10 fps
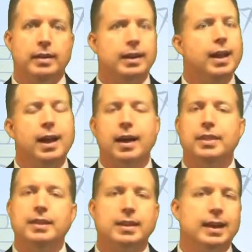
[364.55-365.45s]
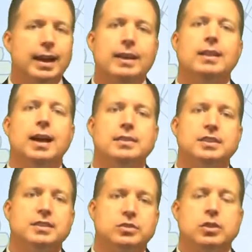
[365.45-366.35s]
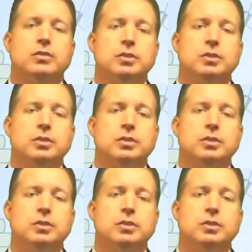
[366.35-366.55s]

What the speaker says: And I think that any lodge that starts